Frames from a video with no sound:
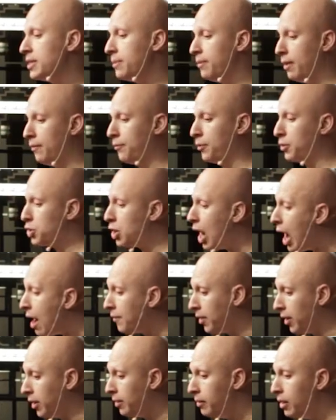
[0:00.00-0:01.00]
is available for
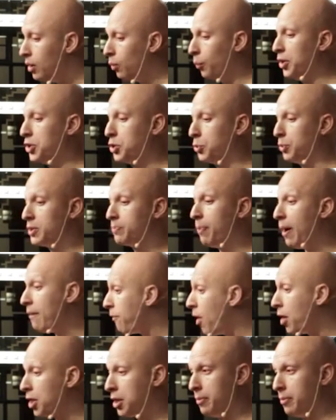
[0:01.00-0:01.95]
Java, which was by far